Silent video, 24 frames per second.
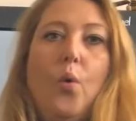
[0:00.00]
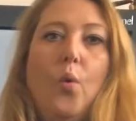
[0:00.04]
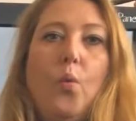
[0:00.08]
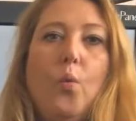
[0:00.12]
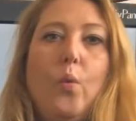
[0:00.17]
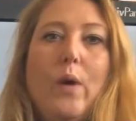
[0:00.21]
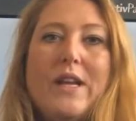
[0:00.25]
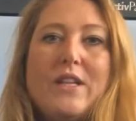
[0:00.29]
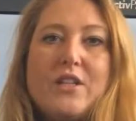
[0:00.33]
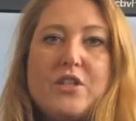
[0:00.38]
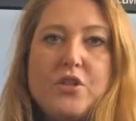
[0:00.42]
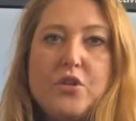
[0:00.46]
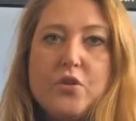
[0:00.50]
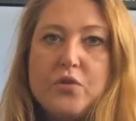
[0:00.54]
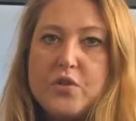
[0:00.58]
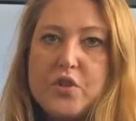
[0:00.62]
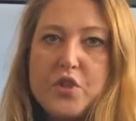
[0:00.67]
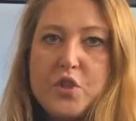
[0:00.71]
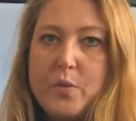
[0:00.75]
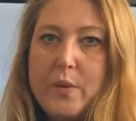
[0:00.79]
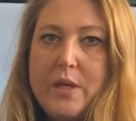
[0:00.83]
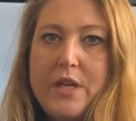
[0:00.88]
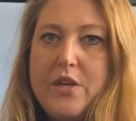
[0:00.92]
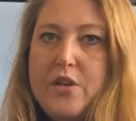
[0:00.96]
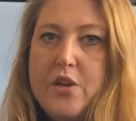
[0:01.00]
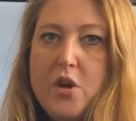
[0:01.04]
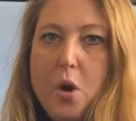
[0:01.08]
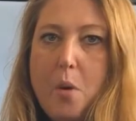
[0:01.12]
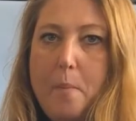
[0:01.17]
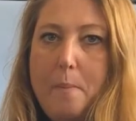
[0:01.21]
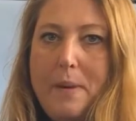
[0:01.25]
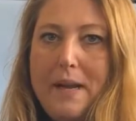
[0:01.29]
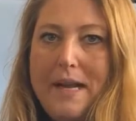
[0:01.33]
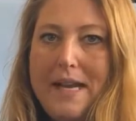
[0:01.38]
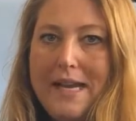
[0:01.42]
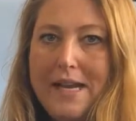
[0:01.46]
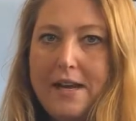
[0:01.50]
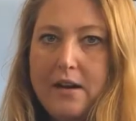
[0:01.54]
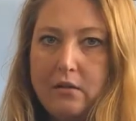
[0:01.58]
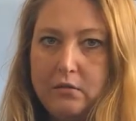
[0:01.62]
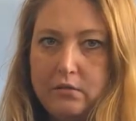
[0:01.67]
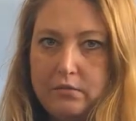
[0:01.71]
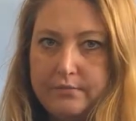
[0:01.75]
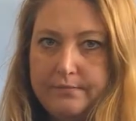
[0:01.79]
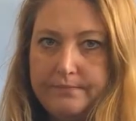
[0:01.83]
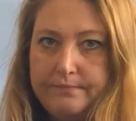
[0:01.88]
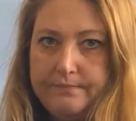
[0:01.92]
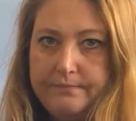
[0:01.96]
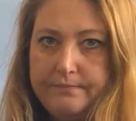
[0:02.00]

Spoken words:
Which notes do we not play on?